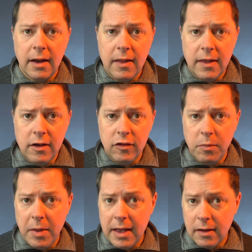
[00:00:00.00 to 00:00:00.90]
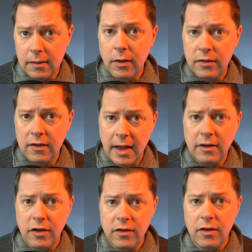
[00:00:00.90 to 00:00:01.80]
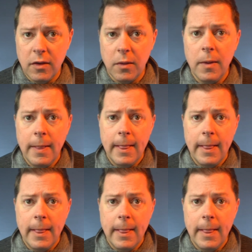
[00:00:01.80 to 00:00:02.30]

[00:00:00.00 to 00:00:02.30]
that I think you should pay close attention to